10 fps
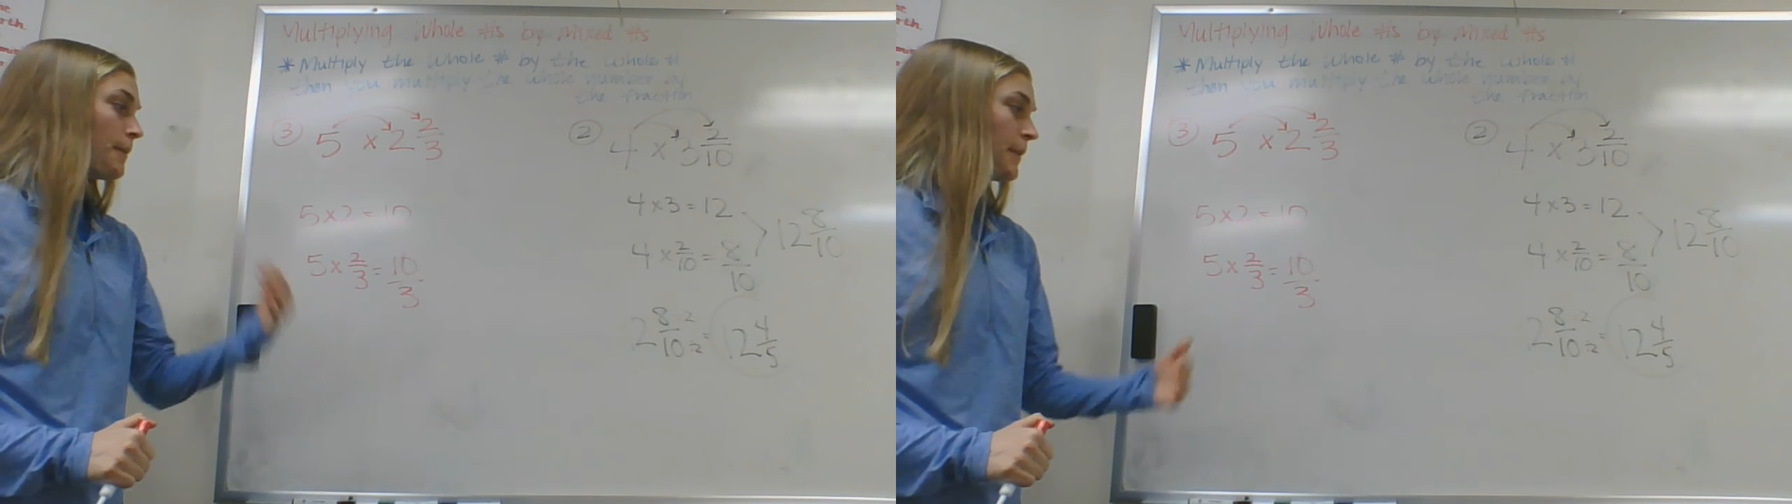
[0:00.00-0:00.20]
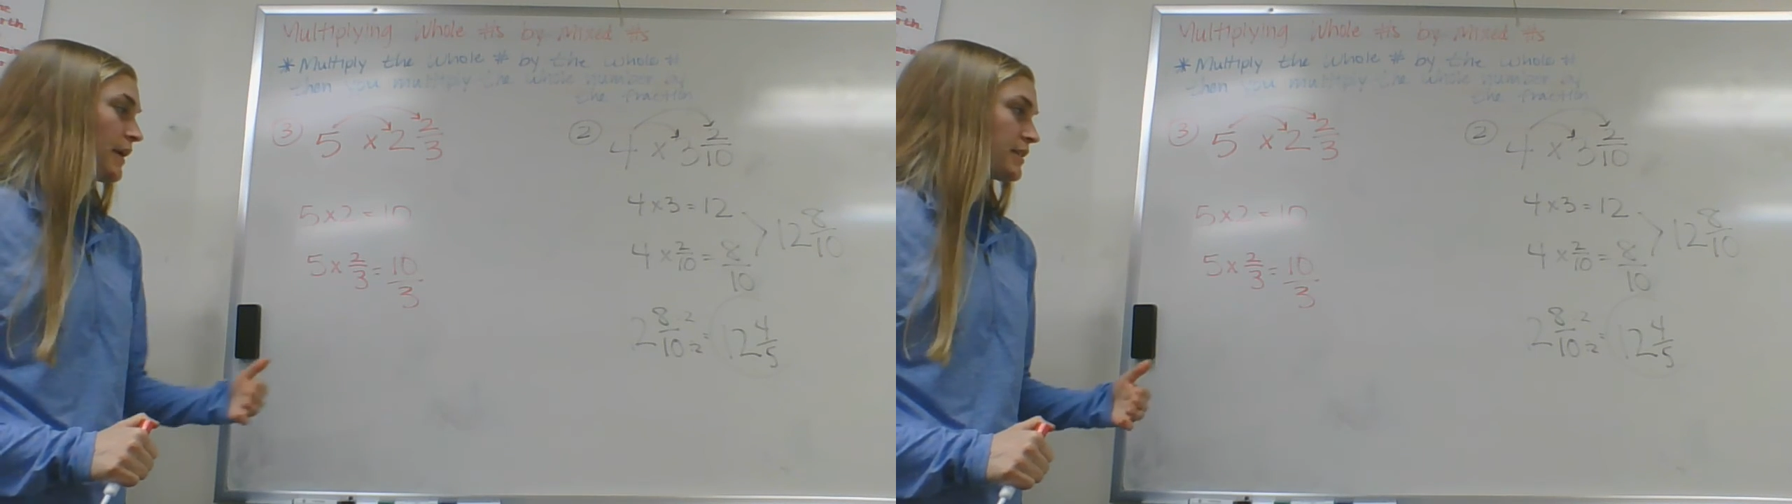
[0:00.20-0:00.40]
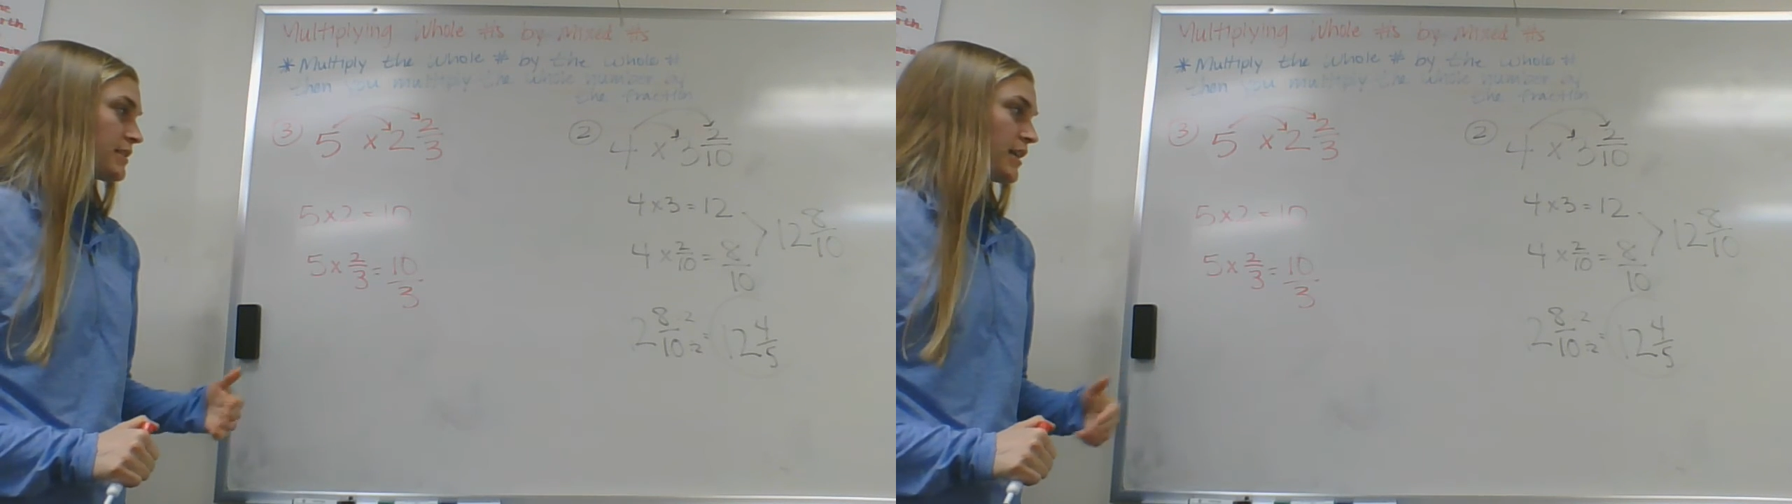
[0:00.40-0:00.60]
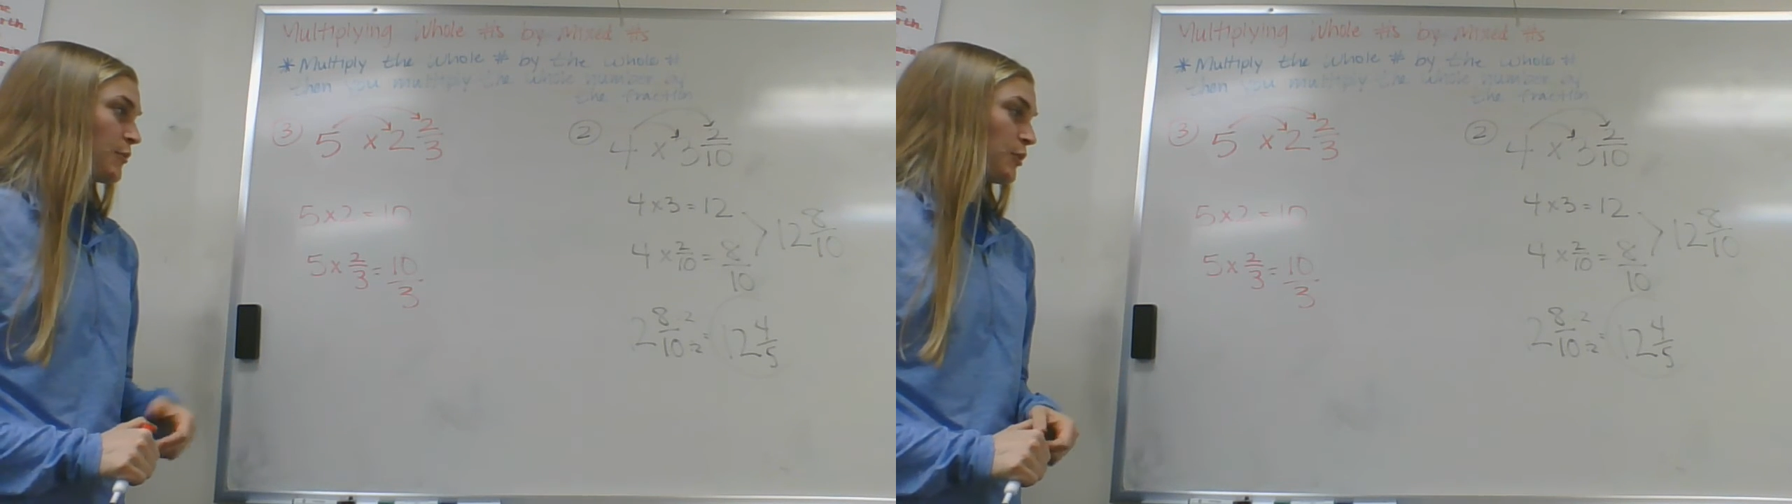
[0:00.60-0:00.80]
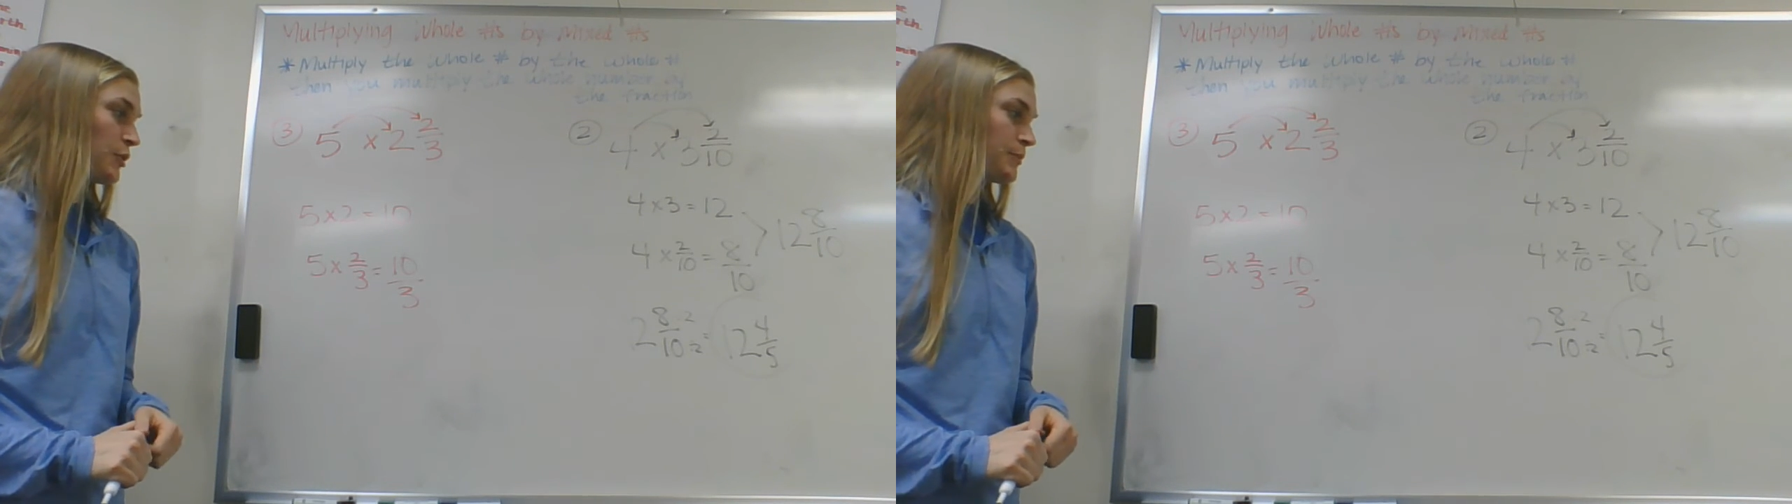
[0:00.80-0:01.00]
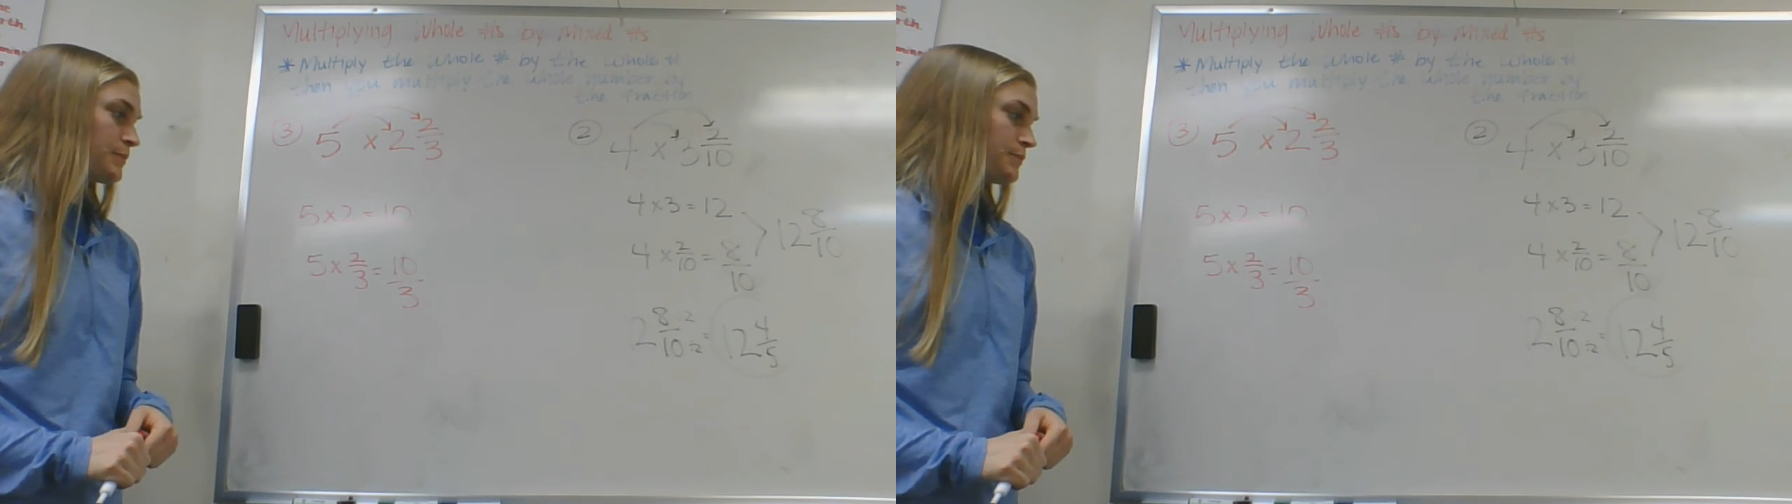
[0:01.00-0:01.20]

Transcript: mixed number.